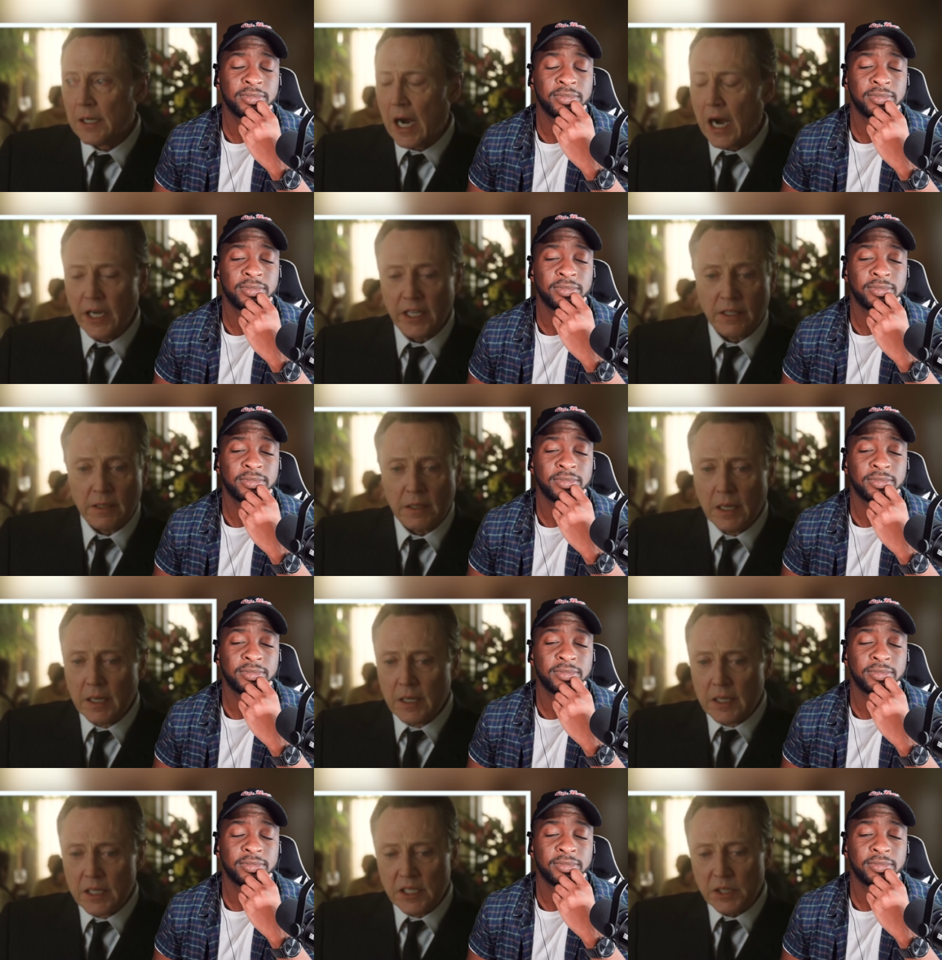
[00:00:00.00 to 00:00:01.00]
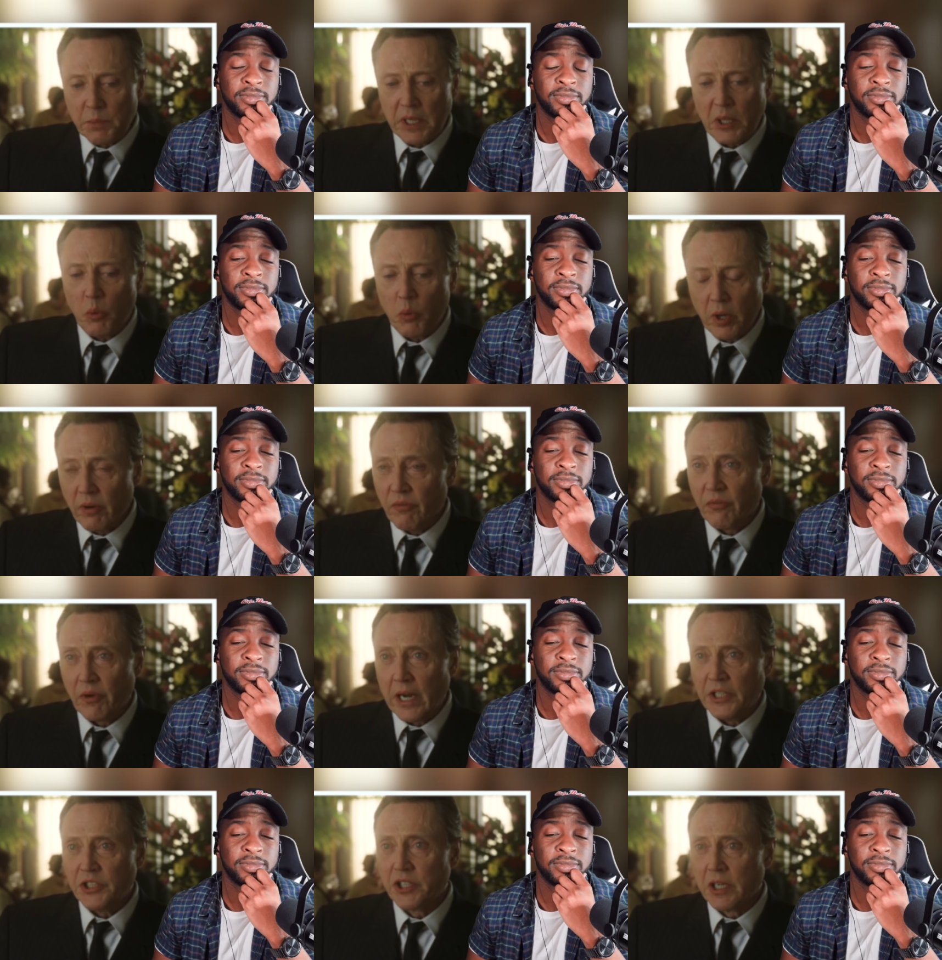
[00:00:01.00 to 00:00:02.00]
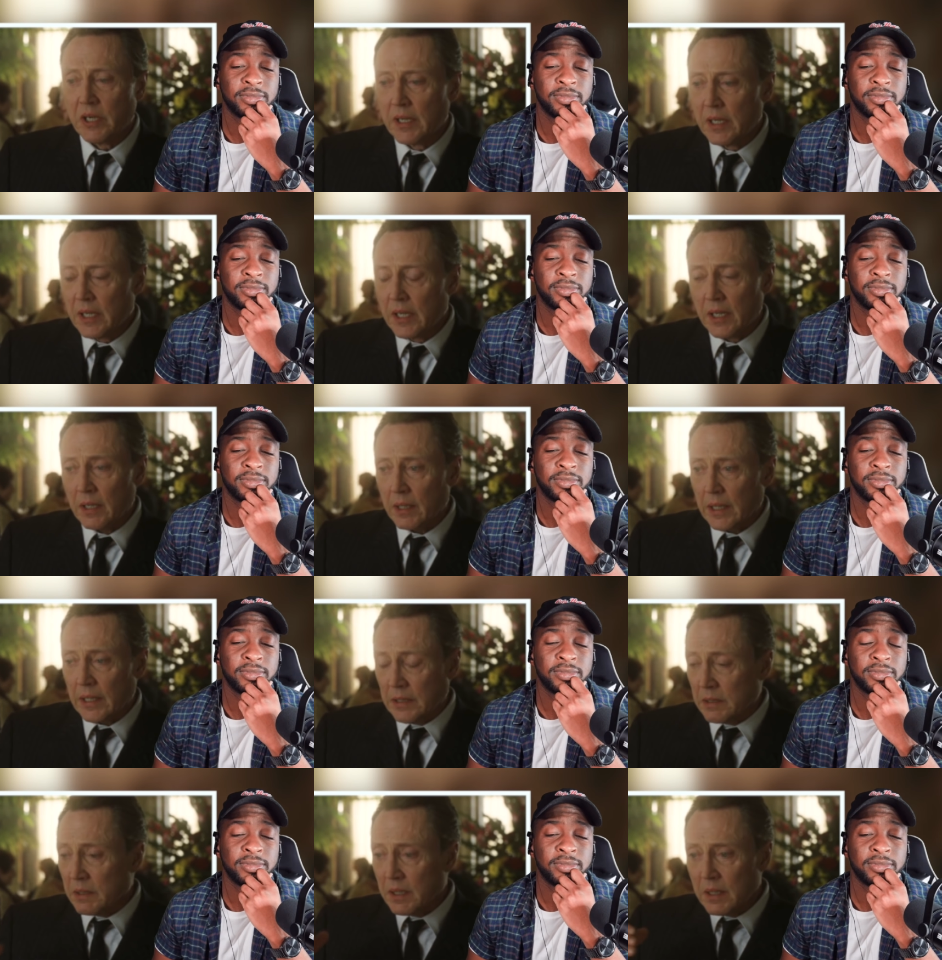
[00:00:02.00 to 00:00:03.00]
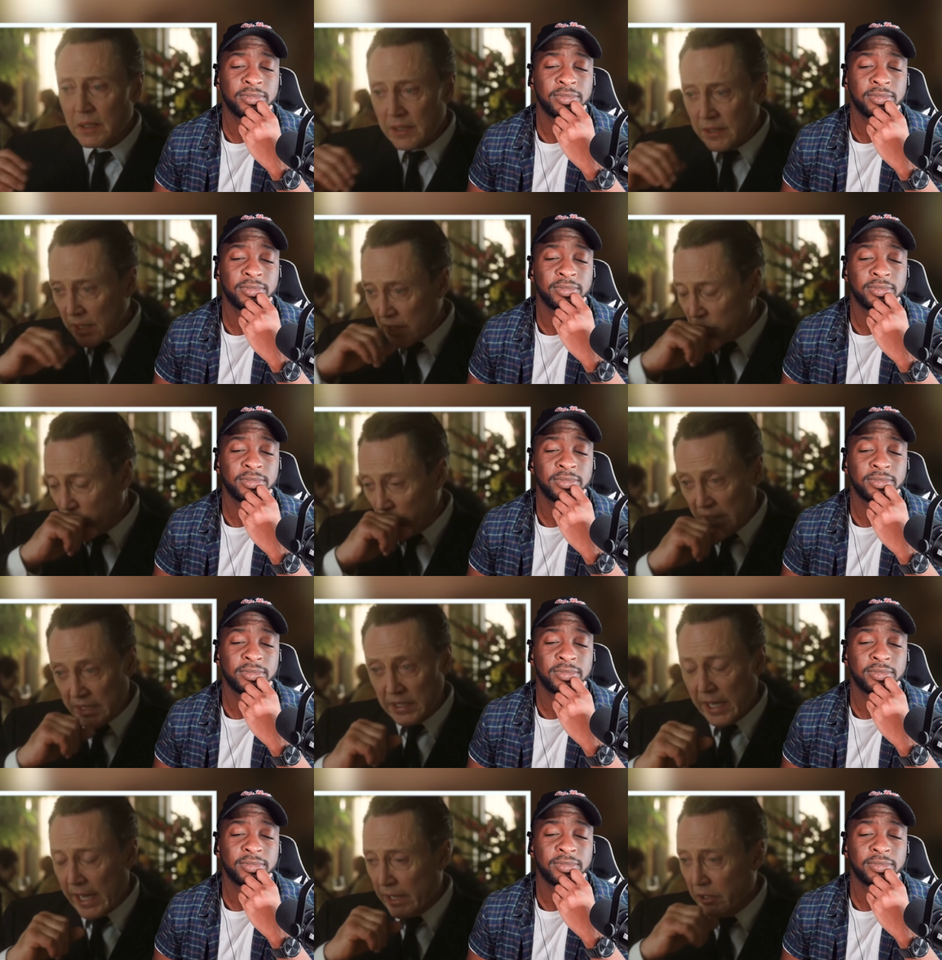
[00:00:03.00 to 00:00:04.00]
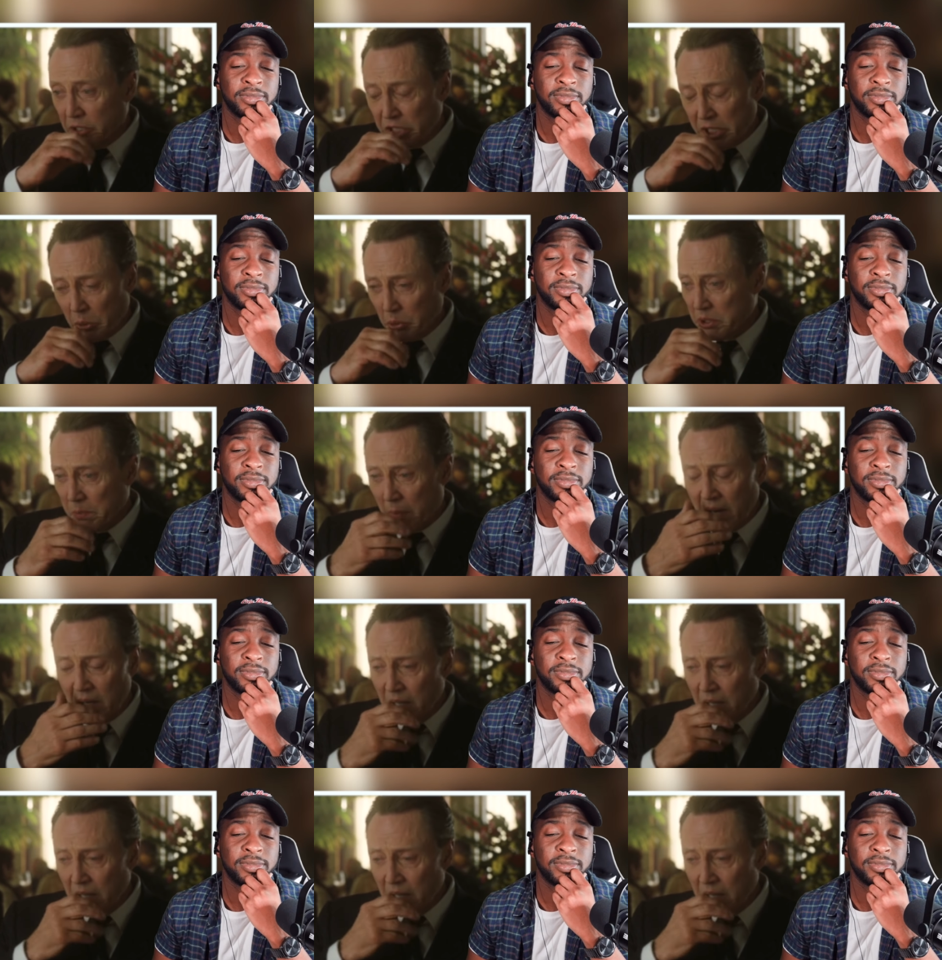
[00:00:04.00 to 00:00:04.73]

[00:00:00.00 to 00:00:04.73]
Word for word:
Speaker 1: I didn't speak a word of French. Six weeks later, she was my...